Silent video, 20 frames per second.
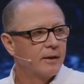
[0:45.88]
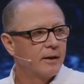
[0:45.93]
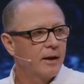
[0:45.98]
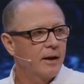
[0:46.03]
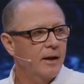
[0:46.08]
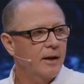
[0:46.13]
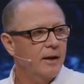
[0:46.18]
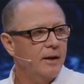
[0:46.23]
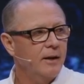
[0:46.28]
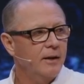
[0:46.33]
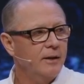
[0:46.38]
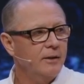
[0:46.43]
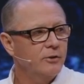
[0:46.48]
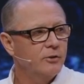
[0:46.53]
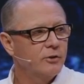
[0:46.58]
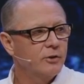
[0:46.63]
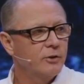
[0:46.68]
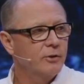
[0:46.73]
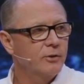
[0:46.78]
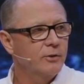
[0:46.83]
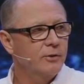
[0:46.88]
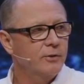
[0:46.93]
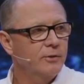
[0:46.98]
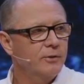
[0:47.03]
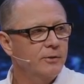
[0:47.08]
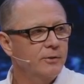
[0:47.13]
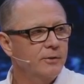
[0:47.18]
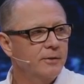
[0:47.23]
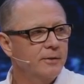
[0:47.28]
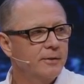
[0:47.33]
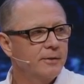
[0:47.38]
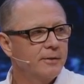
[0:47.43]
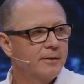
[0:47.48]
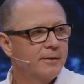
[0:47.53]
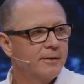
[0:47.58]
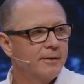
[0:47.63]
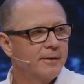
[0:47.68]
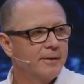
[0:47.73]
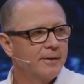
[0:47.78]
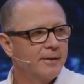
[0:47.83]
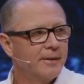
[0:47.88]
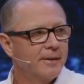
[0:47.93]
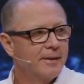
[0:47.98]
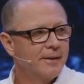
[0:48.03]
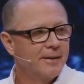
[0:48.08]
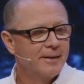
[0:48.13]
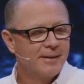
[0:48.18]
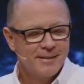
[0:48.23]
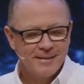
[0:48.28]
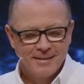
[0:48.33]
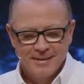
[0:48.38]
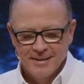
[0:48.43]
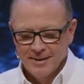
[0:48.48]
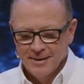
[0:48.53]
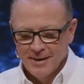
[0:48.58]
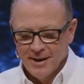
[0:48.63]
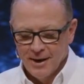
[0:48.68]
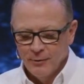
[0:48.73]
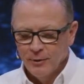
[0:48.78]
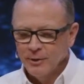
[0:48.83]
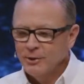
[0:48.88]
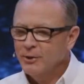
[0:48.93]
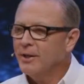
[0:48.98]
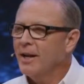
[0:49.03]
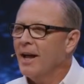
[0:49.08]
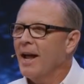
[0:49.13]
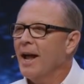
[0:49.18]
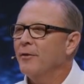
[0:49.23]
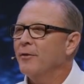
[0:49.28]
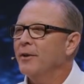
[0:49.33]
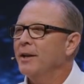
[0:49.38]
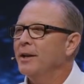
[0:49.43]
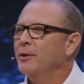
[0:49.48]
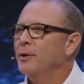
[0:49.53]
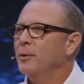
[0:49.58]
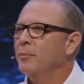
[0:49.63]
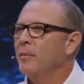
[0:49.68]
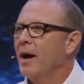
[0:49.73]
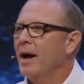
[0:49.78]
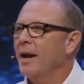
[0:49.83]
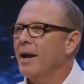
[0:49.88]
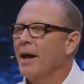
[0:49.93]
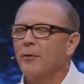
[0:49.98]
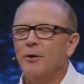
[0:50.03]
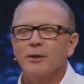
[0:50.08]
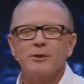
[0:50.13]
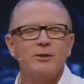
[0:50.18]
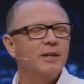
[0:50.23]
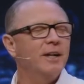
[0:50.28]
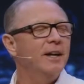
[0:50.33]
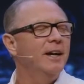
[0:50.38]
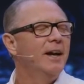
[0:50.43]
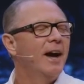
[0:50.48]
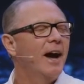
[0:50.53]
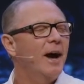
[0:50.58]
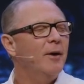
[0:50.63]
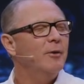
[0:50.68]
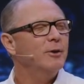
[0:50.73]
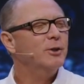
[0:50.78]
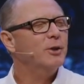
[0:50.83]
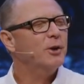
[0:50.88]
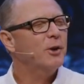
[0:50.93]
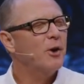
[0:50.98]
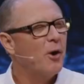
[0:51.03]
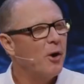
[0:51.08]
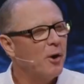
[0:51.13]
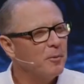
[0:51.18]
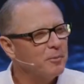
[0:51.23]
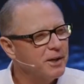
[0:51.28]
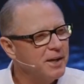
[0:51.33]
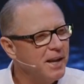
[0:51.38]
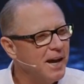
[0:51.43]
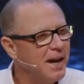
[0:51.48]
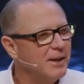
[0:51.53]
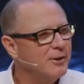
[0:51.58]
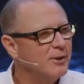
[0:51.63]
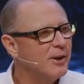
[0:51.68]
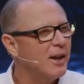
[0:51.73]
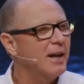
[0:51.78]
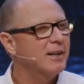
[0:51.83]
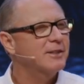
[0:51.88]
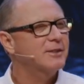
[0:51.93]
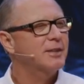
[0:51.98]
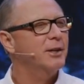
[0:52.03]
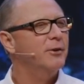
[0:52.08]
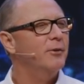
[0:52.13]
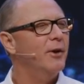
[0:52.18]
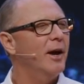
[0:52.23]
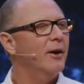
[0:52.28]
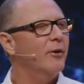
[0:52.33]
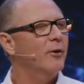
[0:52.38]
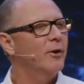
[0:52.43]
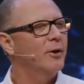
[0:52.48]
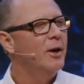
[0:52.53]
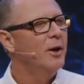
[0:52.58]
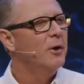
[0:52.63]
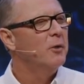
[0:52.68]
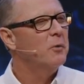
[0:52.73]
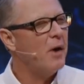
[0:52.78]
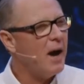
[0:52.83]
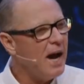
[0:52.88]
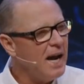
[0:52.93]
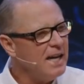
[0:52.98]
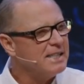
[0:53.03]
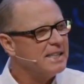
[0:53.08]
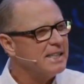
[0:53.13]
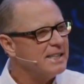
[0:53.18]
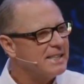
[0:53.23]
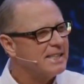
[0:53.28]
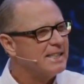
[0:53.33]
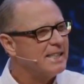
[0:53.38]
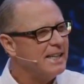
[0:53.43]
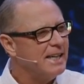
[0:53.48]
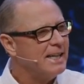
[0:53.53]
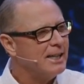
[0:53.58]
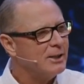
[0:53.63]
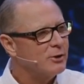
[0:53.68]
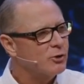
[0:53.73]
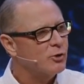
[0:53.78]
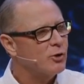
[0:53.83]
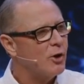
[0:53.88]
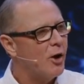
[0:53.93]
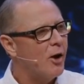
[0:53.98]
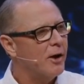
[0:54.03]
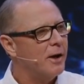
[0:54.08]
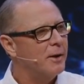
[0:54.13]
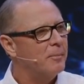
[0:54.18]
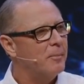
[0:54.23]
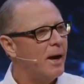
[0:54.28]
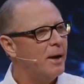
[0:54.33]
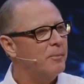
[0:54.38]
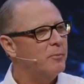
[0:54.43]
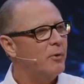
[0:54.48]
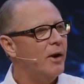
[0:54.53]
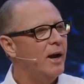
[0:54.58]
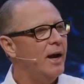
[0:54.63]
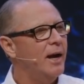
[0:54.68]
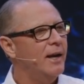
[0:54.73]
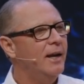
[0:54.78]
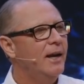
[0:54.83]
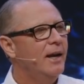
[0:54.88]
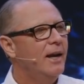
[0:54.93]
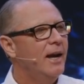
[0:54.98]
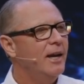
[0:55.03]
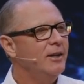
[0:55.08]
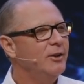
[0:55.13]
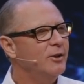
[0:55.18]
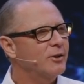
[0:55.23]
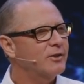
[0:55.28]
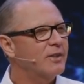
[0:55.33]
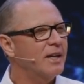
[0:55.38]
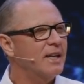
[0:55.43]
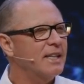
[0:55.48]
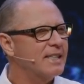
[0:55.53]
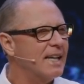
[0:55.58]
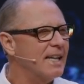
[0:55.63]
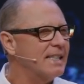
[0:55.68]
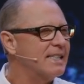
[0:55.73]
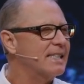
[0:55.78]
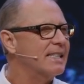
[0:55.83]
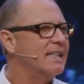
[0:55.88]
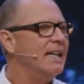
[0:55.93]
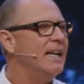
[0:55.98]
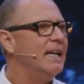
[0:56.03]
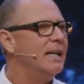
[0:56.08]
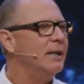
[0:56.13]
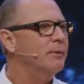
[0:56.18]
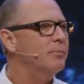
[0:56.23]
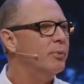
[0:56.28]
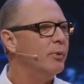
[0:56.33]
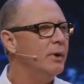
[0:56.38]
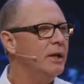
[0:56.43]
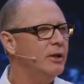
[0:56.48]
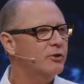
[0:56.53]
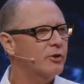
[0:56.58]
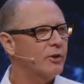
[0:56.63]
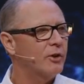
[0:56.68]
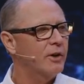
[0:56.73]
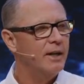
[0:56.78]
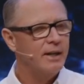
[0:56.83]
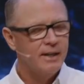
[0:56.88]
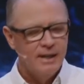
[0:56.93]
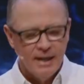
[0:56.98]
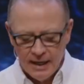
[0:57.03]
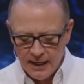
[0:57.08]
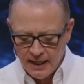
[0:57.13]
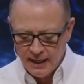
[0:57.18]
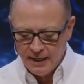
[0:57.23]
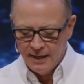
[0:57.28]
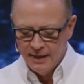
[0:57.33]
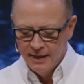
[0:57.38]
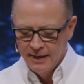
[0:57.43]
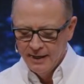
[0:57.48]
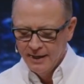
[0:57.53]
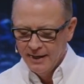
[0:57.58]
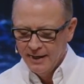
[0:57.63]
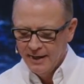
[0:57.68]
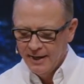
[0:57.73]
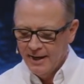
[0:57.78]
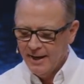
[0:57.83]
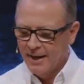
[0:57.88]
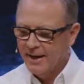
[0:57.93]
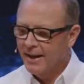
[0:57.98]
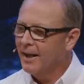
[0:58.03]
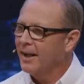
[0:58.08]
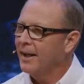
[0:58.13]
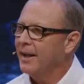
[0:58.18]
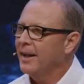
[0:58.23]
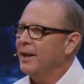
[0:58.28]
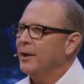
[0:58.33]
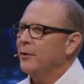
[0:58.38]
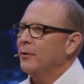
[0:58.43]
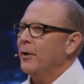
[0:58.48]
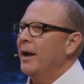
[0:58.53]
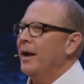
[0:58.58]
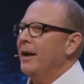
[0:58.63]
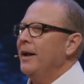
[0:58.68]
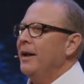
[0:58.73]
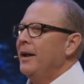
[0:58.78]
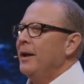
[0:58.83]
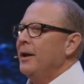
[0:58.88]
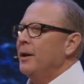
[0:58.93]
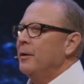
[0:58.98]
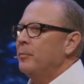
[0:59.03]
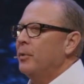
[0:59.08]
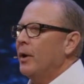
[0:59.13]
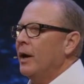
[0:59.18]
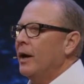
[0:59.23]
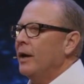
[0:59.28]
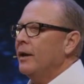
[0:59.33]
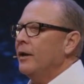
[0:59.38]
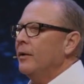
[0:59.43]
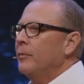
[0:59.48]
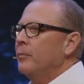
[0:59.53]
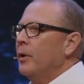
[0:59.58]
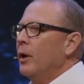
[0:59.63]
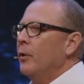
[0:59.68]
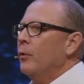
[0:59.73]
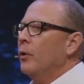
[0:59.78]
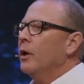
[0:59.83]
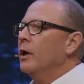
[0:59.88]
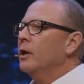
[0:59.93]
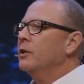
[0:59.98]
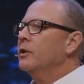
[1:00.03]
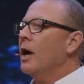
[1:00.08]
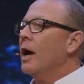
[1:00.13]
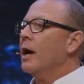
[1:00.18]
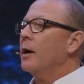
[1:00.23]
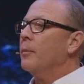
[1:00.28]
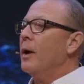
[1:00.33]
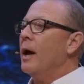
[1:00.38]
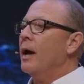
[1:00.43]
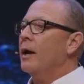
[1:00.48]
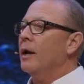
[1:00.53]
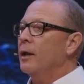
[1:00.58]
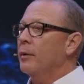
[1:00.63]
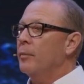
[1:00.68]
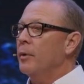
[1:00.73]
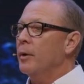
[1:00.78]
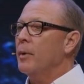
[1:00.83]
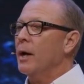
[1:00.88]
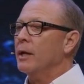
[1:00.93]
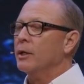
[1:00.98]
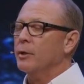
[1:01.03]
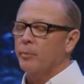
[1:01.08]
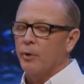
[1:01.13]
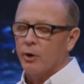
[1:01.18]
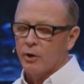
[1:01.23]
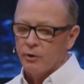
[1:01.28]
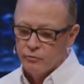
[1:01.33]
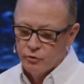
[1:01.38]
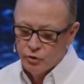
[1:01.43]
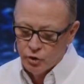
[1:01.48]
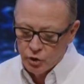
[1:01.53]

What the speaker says: Hey Jude. Yeah, I want you to have it in your mind. I want you to go home today and you're like sitting around going, why is this stinking song in my brain? And you'll say, it's that stinking preacher. He did it. And anyway, but we're going to talk about a little bit about the book of